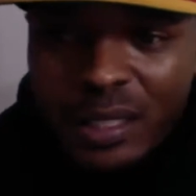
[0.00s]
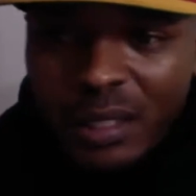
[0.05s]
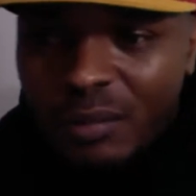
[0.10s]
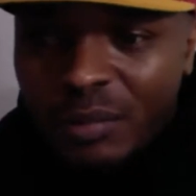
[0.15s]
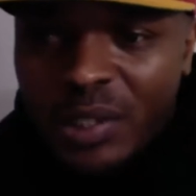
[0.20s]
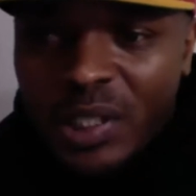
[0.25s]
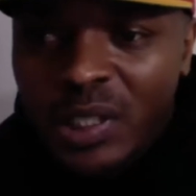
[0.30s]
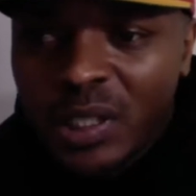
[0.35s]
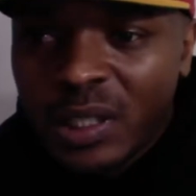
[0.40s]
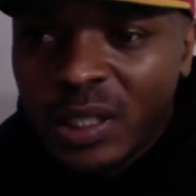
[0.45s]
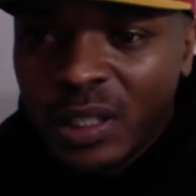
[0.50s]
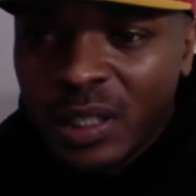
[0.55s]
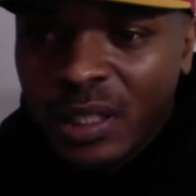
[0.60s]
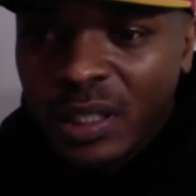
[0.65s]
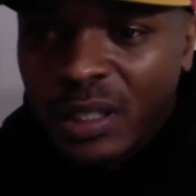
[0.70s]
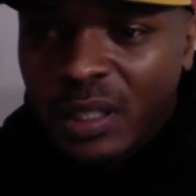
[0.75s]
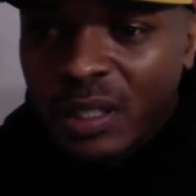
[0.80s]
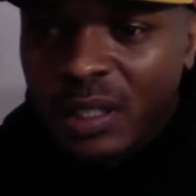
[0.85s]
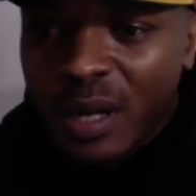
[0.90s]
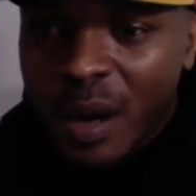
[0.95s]
them
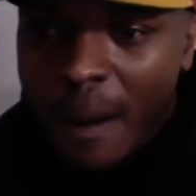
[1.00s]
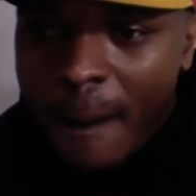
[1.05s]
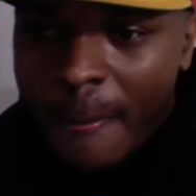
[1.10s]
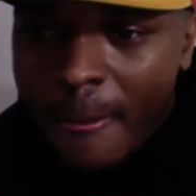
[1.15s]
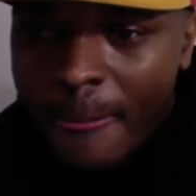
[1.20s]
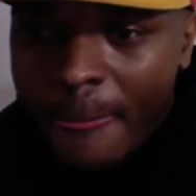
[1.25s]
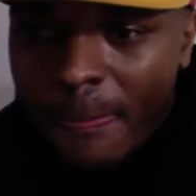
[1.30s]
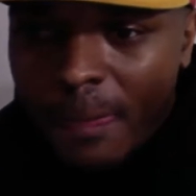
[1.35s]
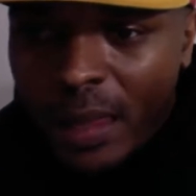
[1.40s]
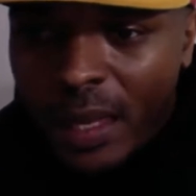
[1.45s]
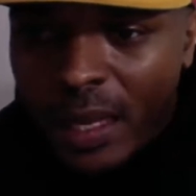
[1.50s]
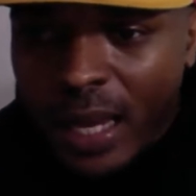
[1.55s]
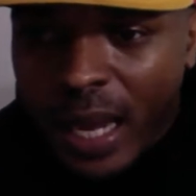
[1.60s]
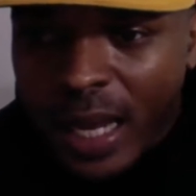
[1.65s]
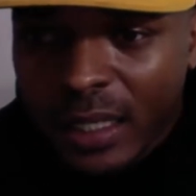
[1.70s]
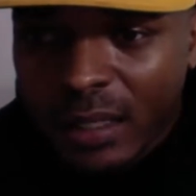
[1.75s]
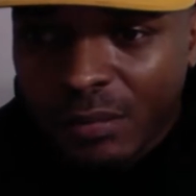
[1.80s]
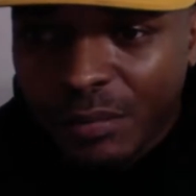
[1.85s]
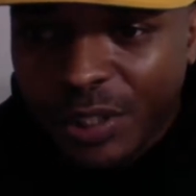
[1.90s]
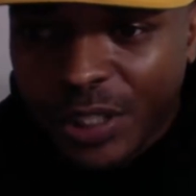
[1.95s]
he got
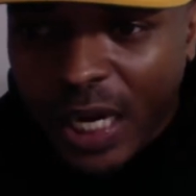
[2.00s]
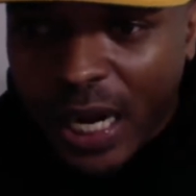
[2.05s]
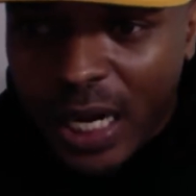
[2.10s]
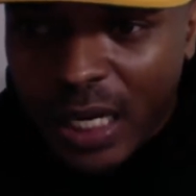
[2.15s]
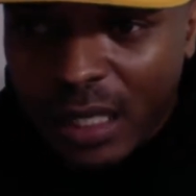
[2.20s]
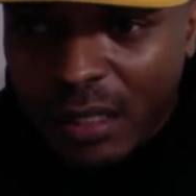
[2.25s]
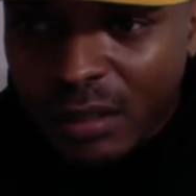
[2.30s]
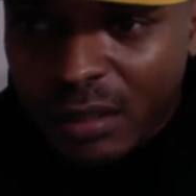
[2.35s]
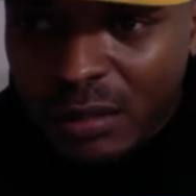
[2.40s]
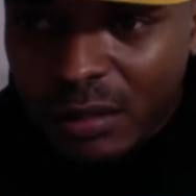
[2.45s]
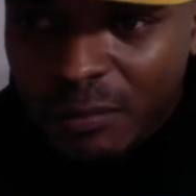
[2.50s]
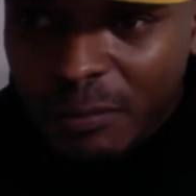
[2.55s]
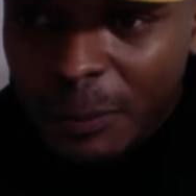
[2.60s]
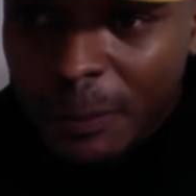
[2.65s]
them shakes.